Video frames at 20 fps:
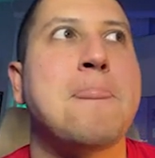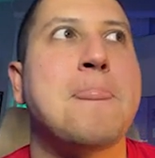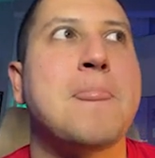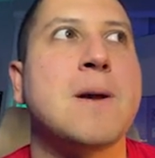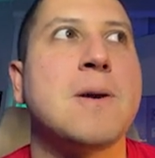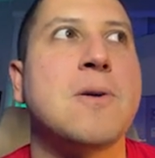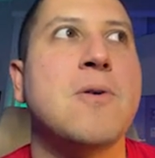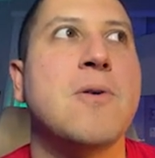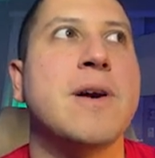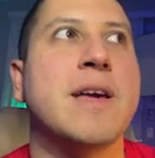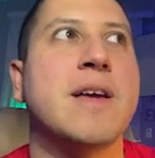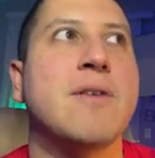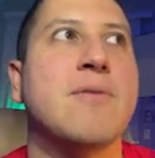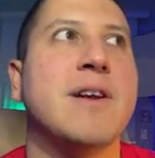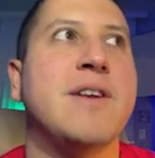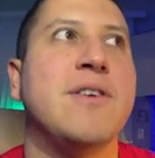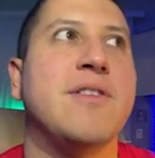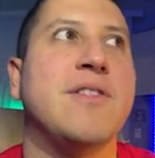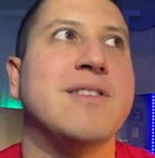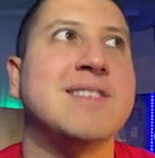Going in
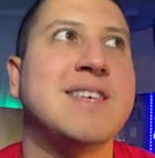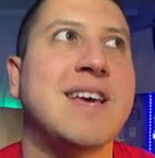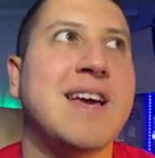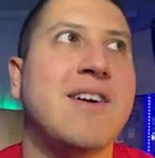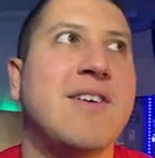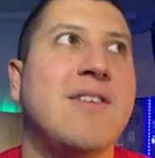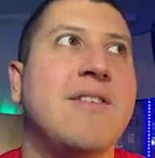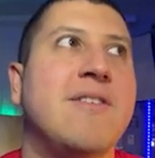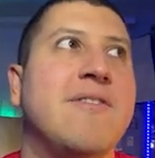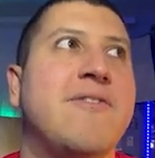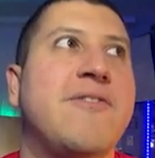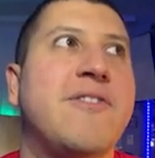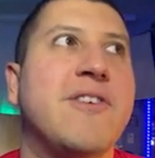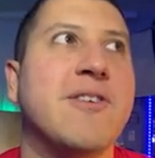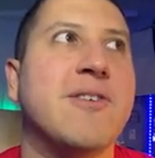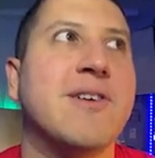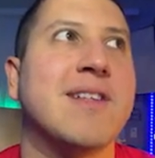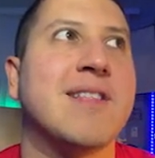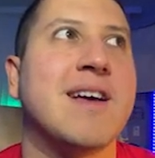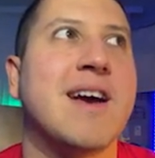right here to the tail,
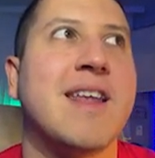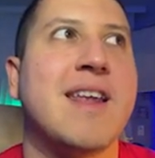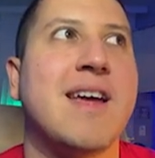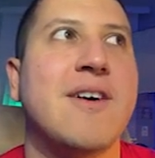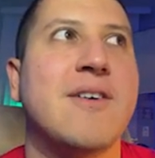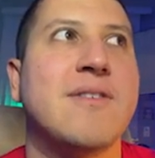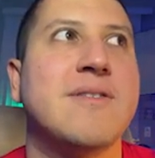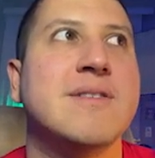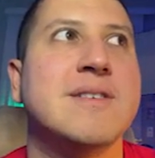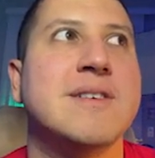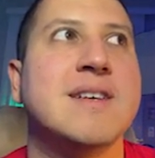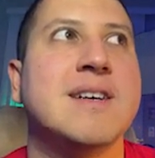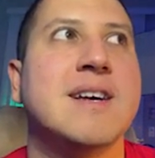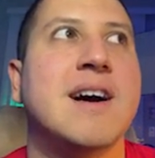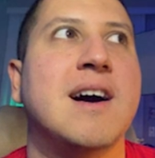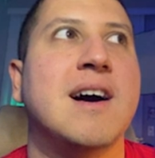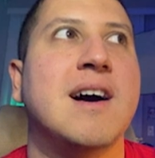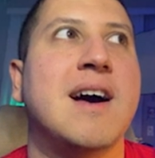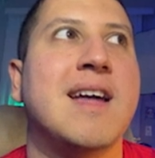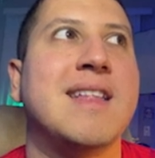figuring that out,
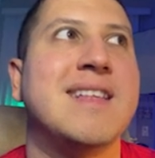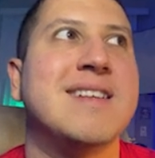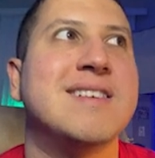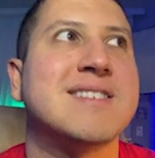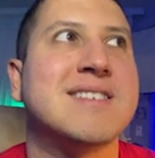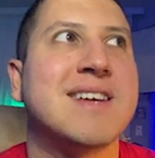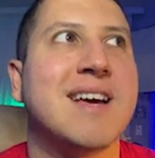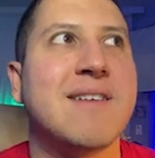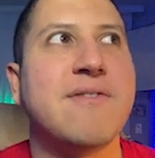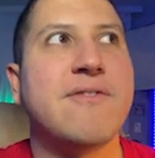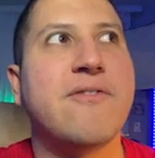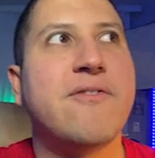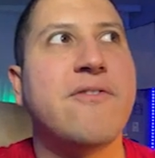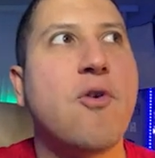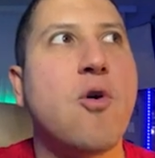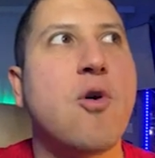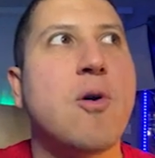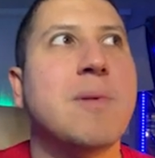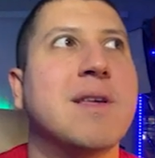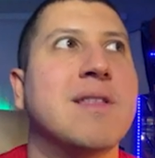and then just kind of
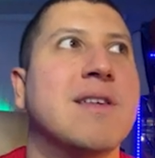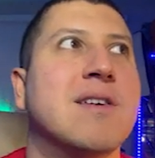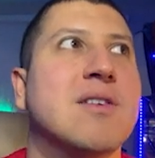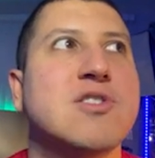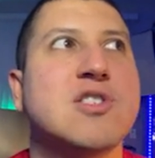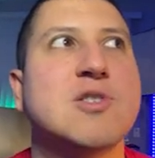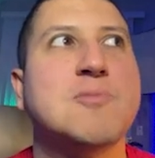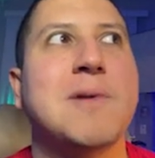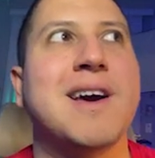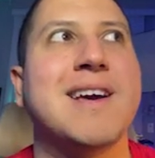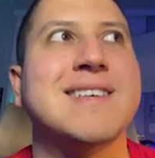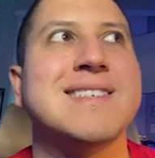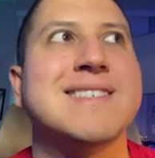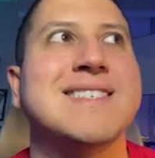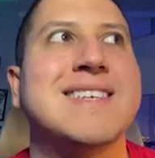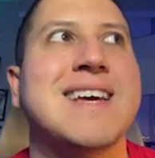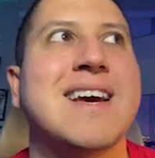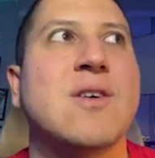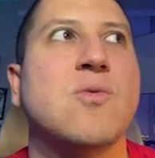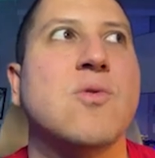forming little spikes
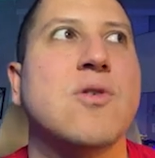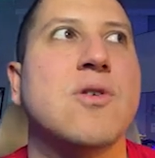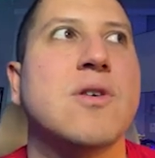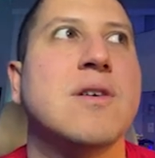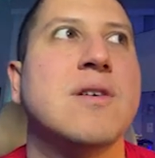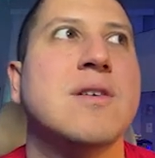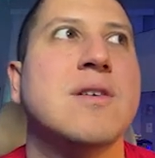downward.